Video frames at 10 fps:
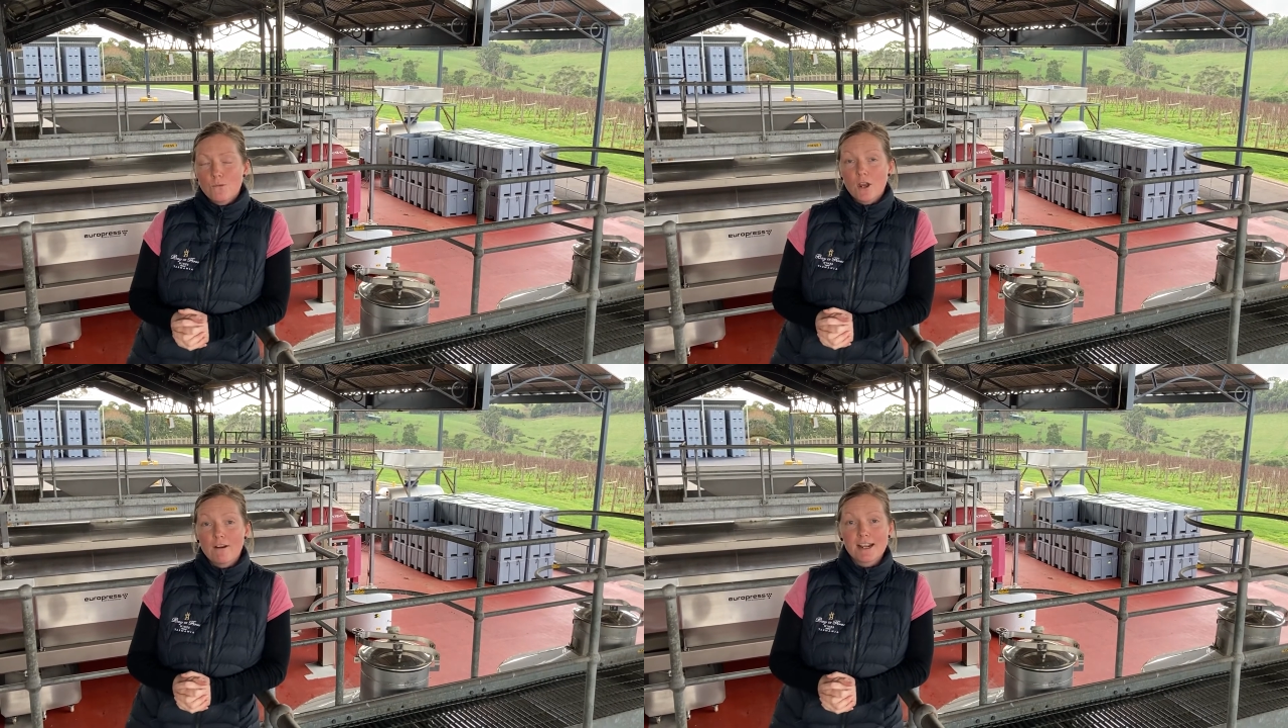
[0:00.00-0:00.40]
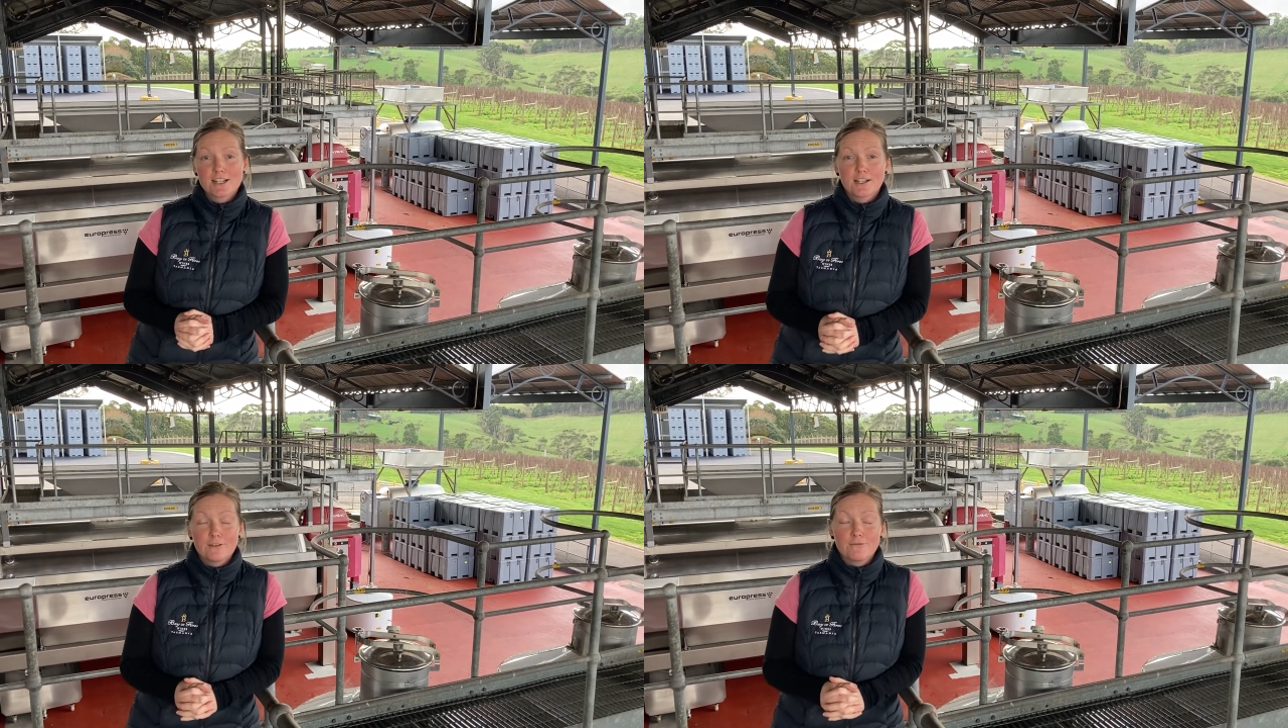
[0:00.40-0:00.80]
were
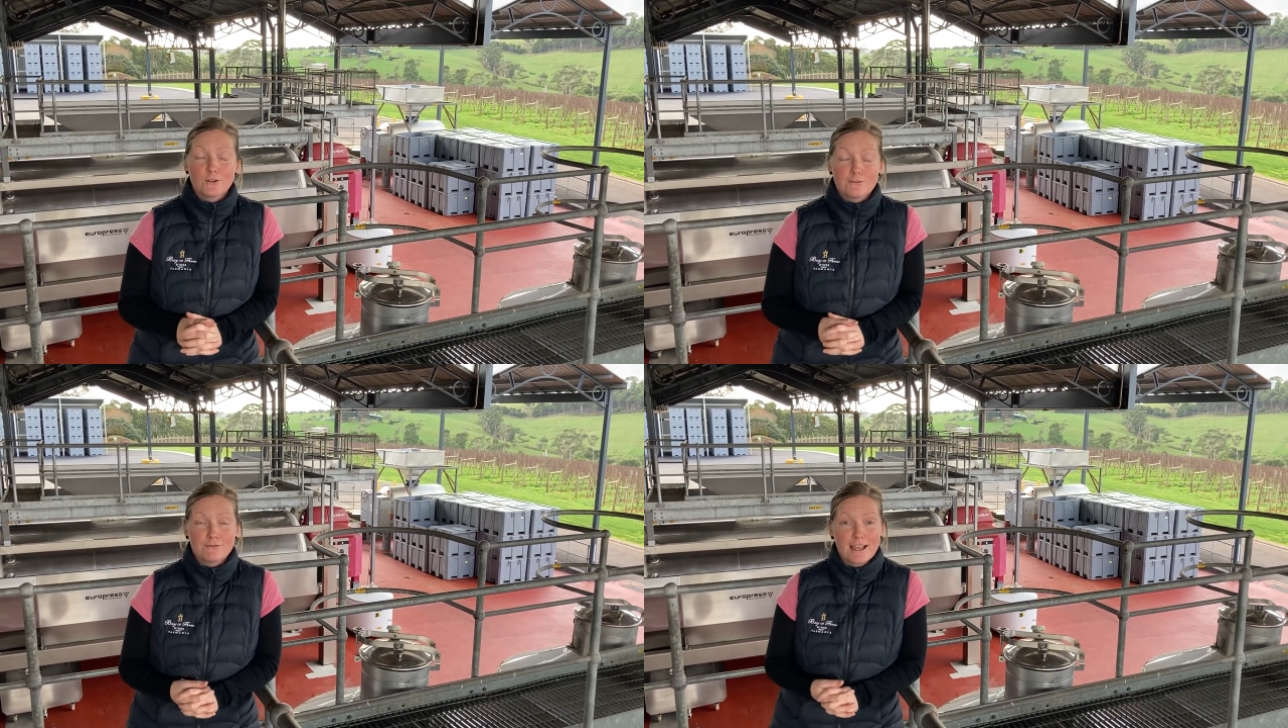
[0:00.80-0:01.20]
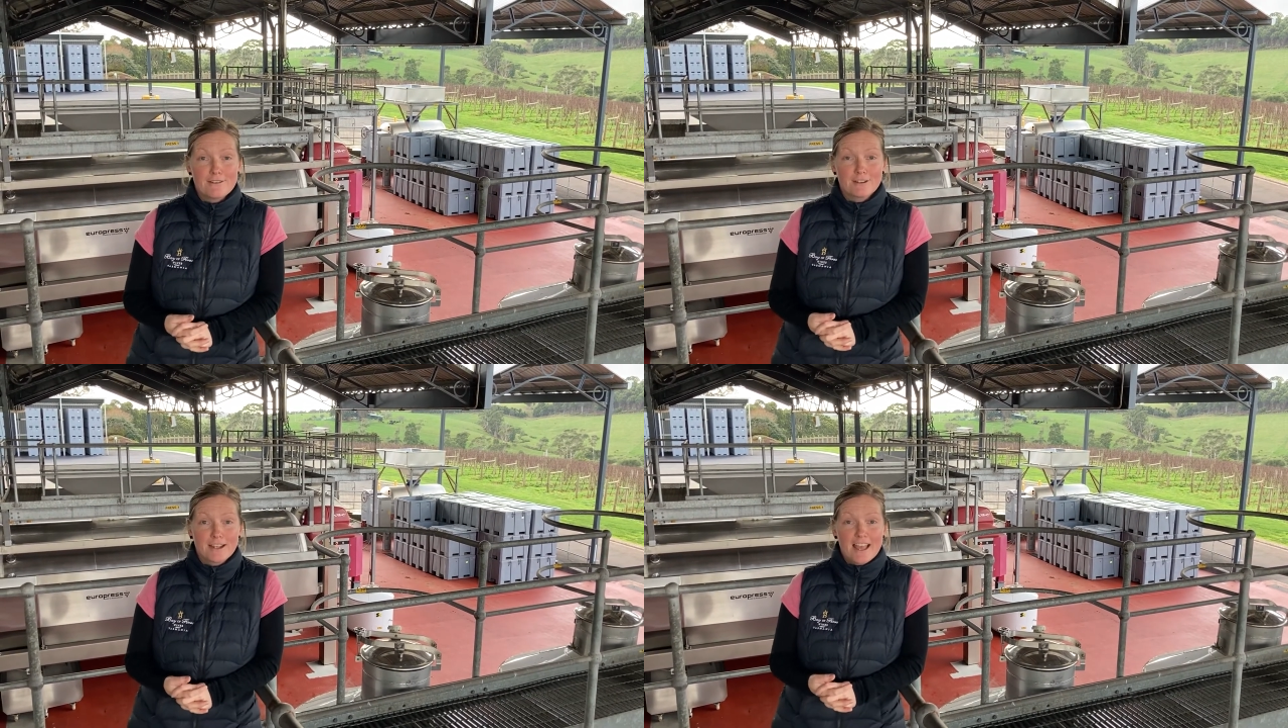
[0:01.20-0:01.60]
actually full of
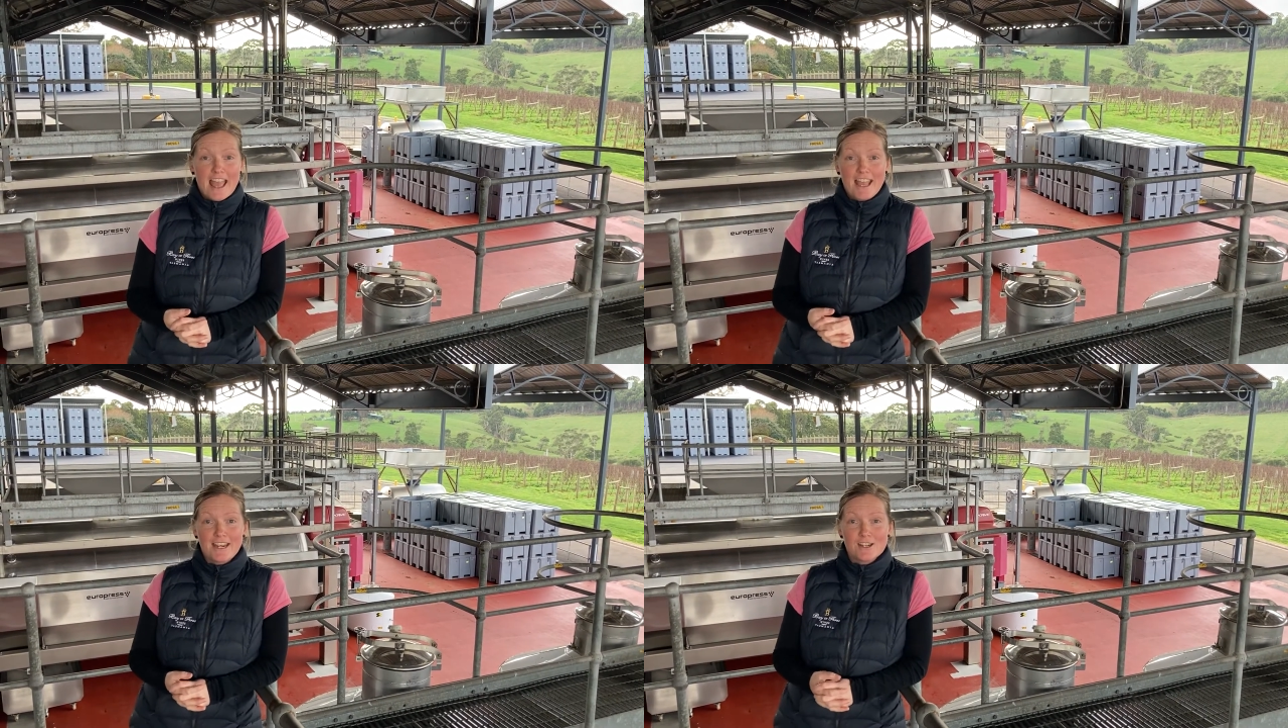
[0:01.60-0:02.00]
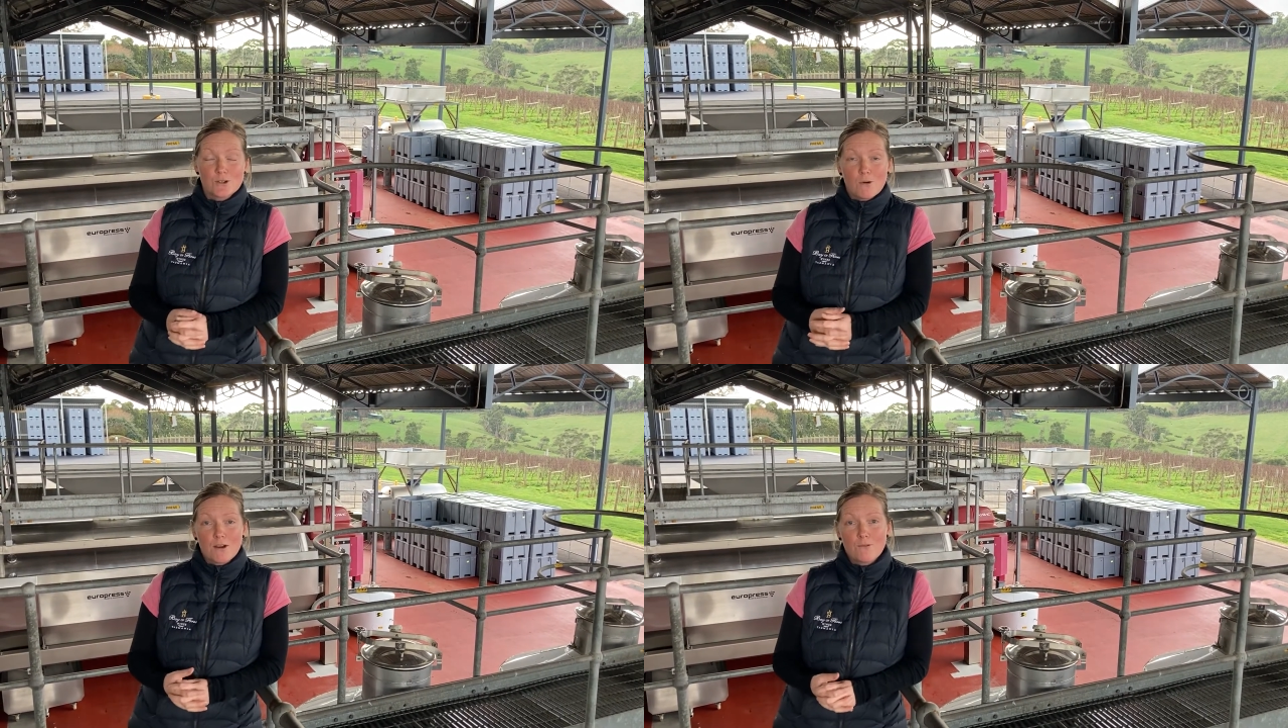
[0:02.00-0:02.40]
flavour
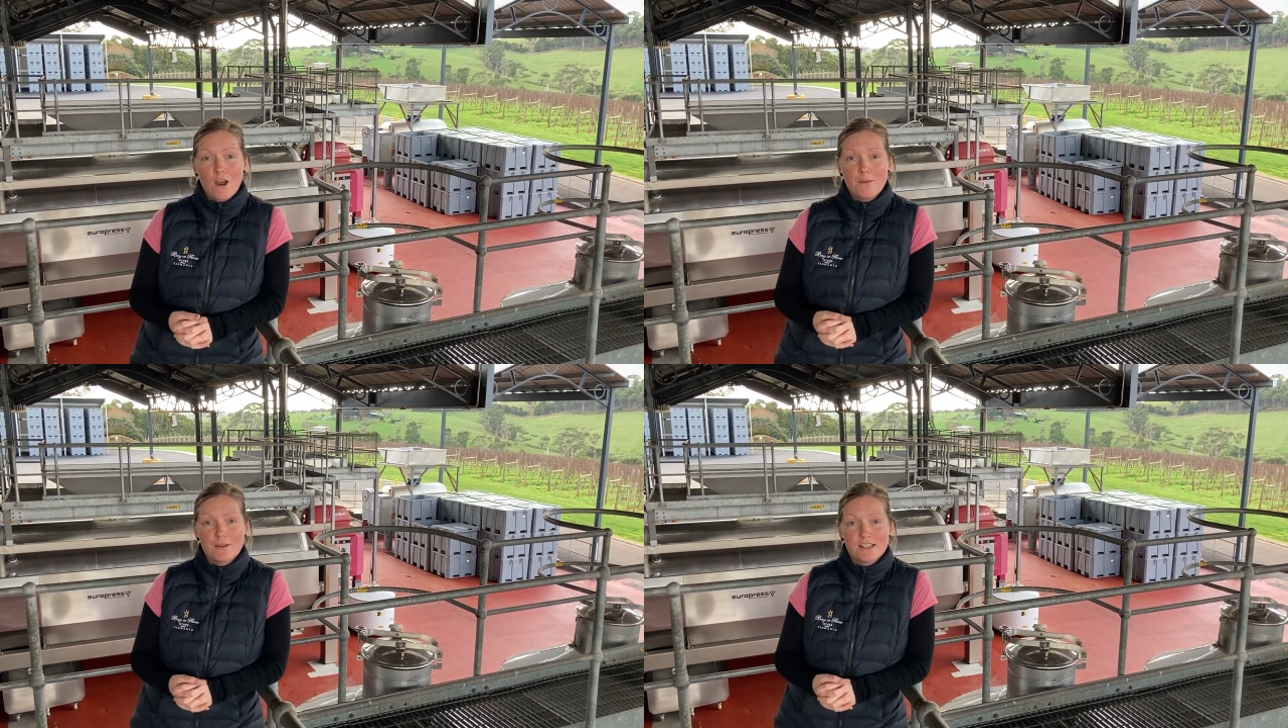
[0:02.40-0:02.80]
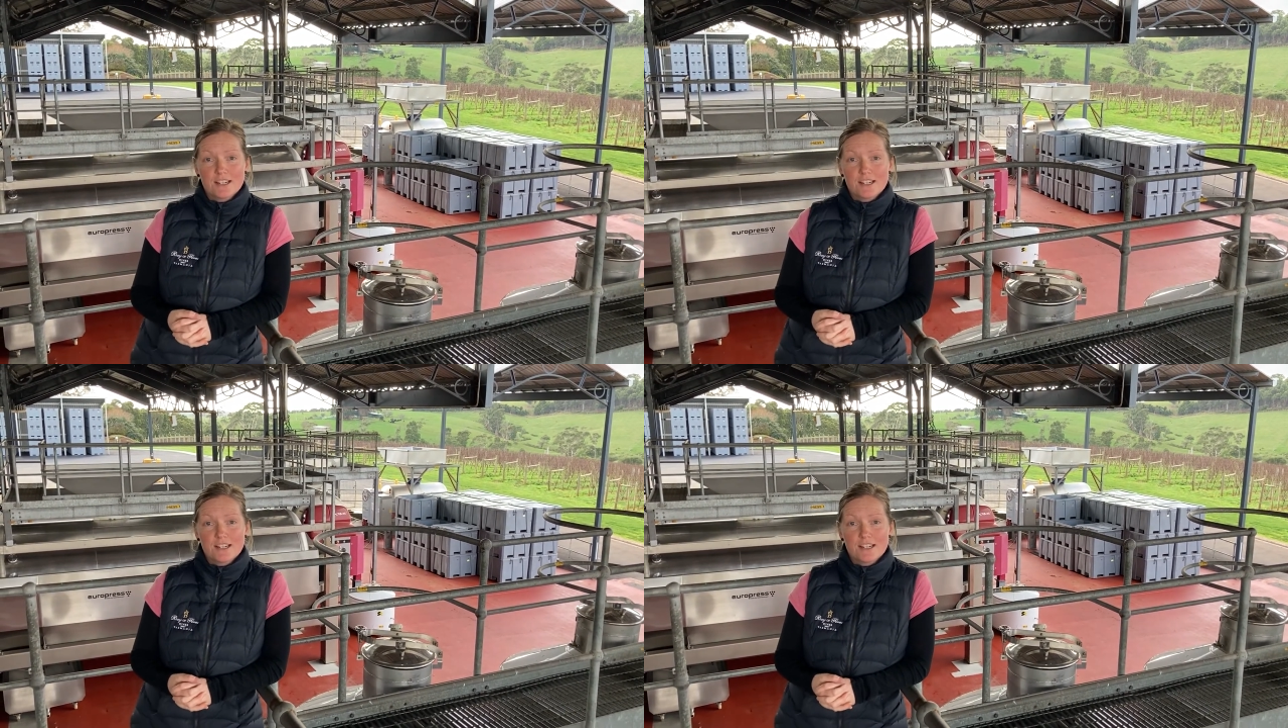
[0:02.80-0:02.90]
and quite ripe and